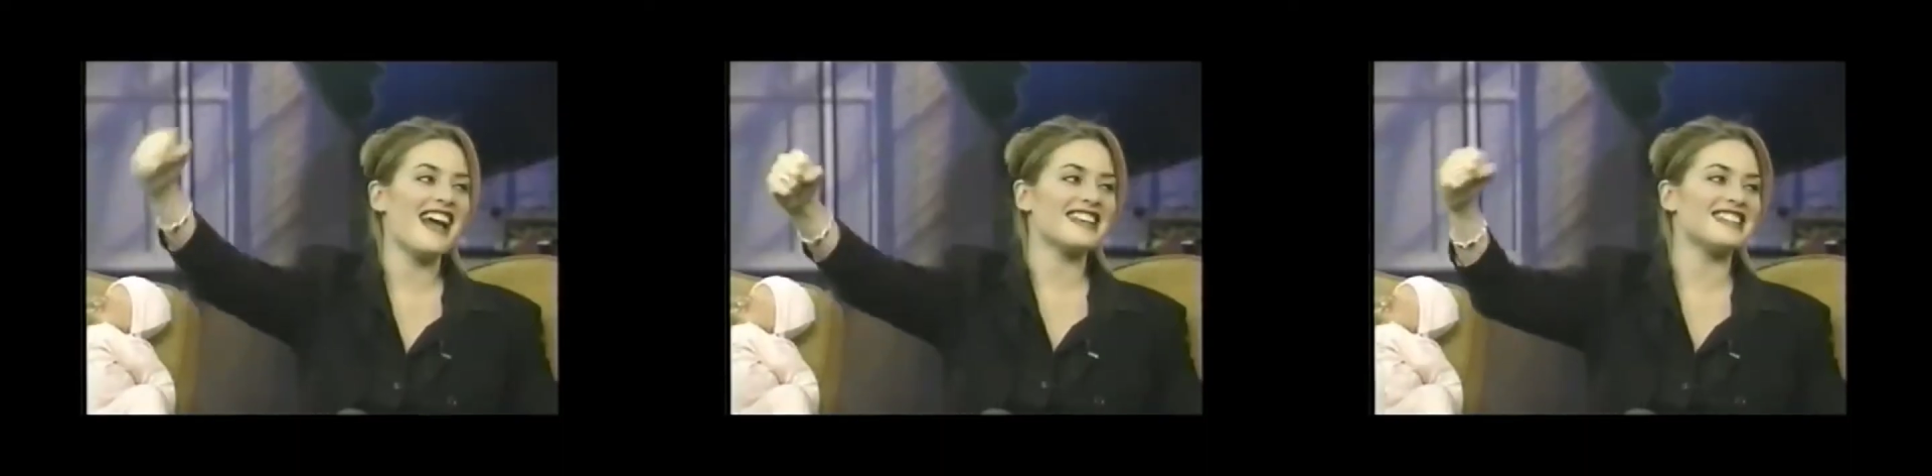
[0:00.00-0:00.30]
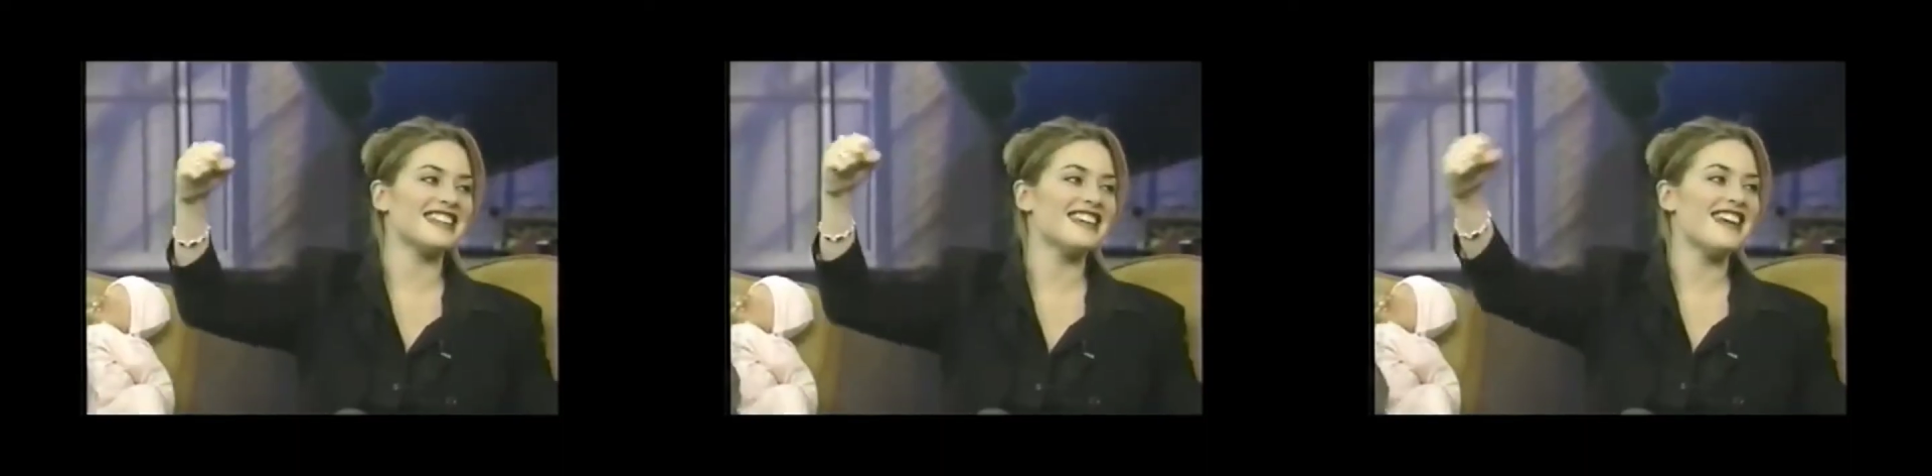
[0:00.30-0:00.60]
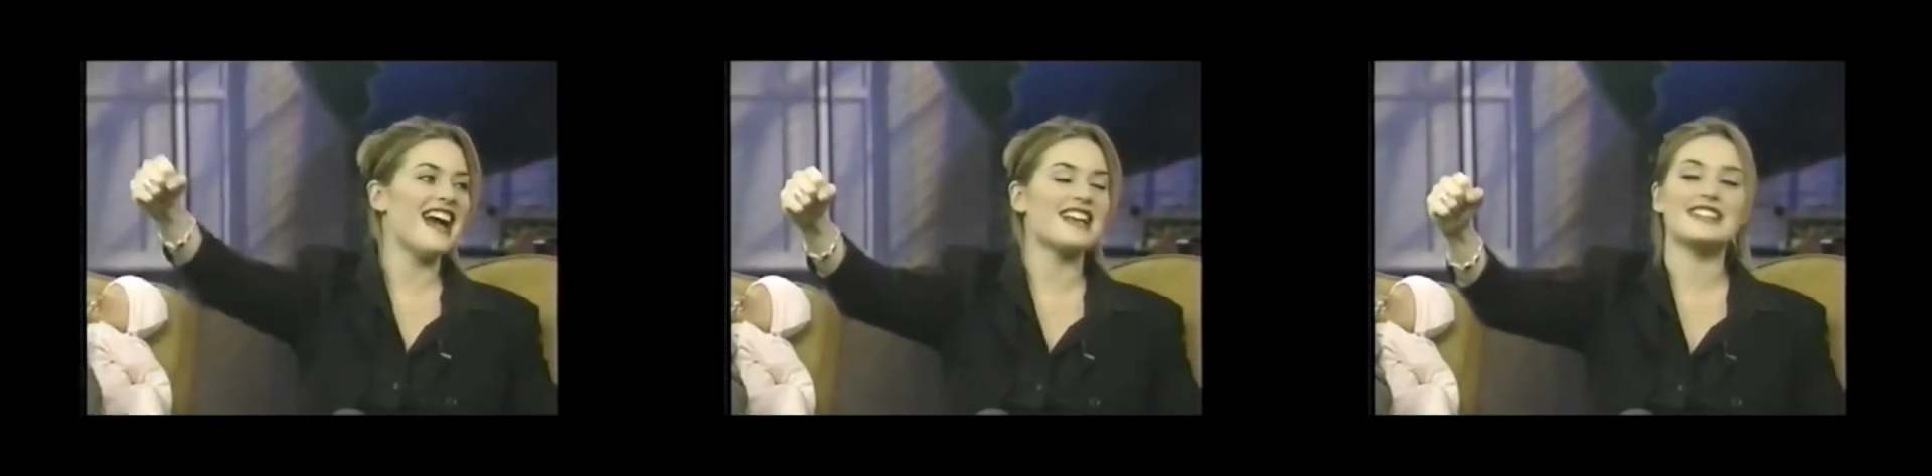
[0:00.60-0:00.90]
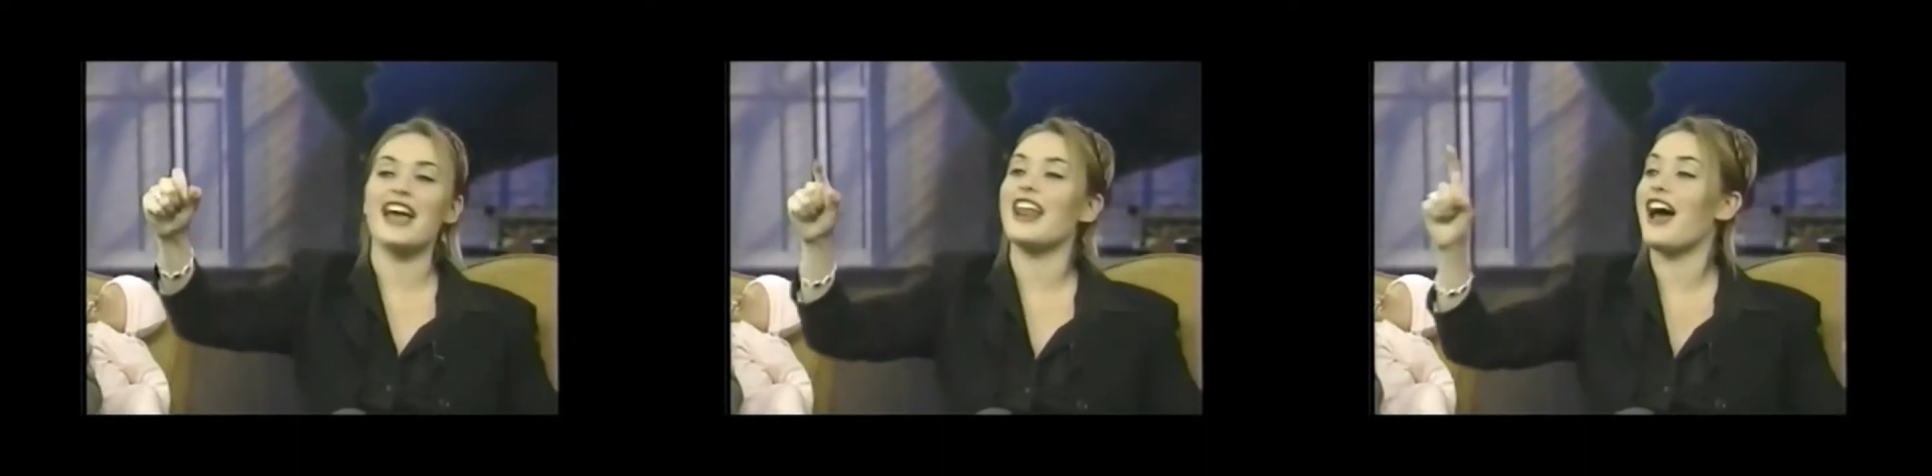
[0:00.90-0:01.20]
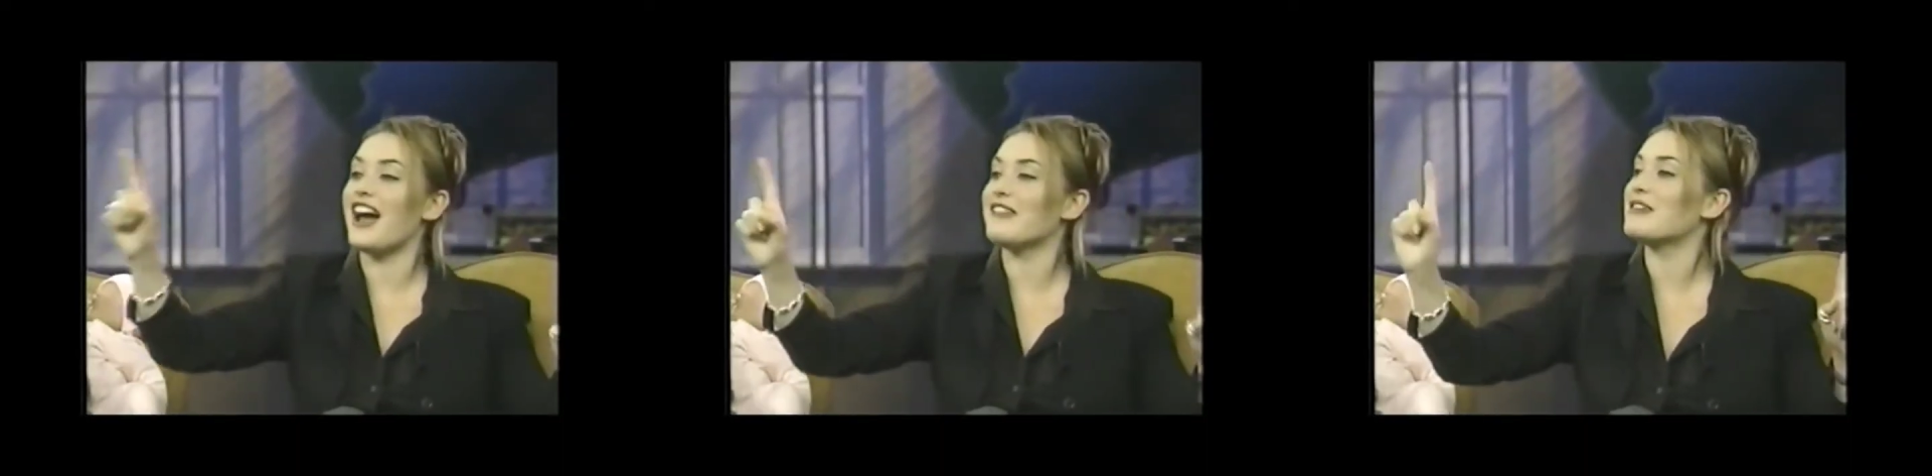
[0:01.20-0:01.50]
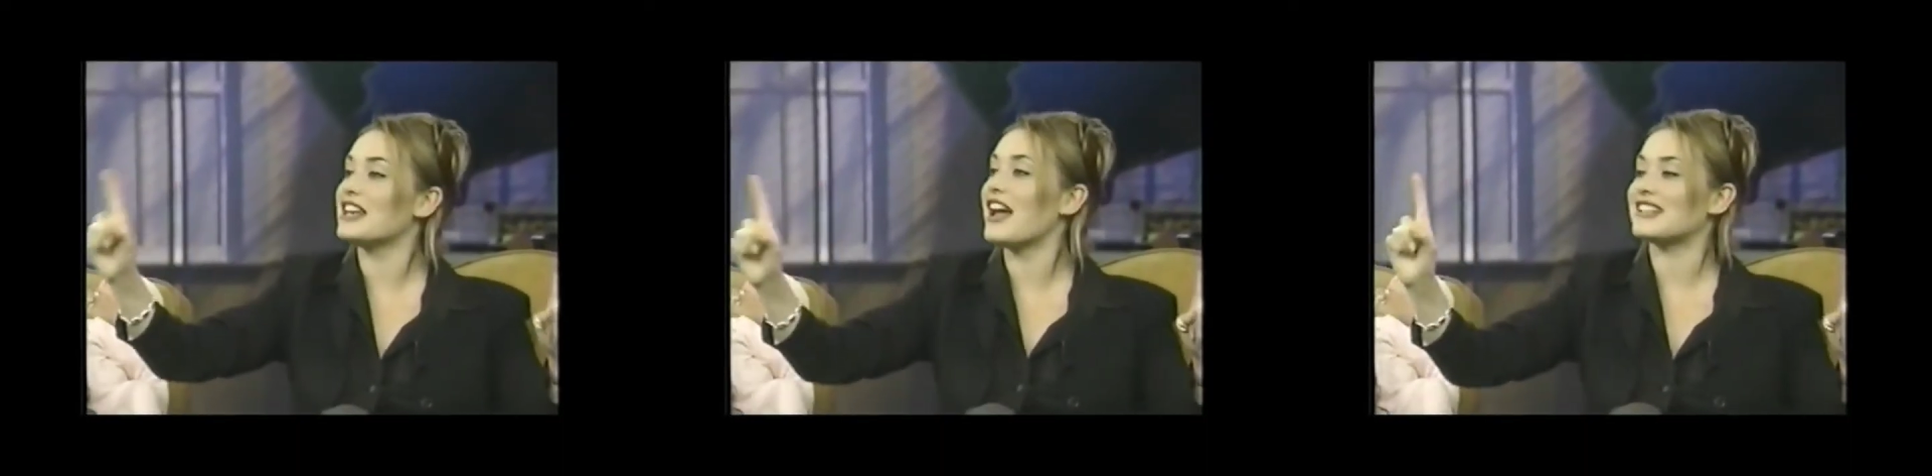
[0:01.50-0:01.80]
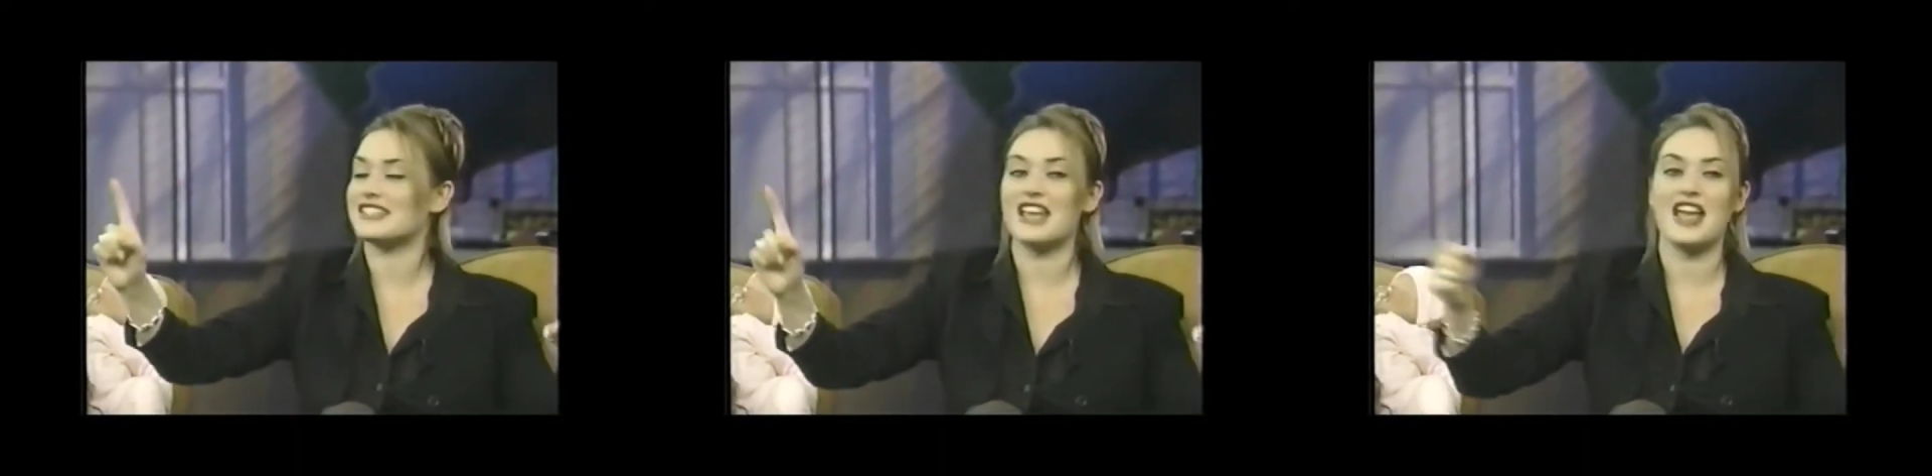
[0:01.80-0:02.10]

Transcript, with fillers: Oh, yeah. I would like to say,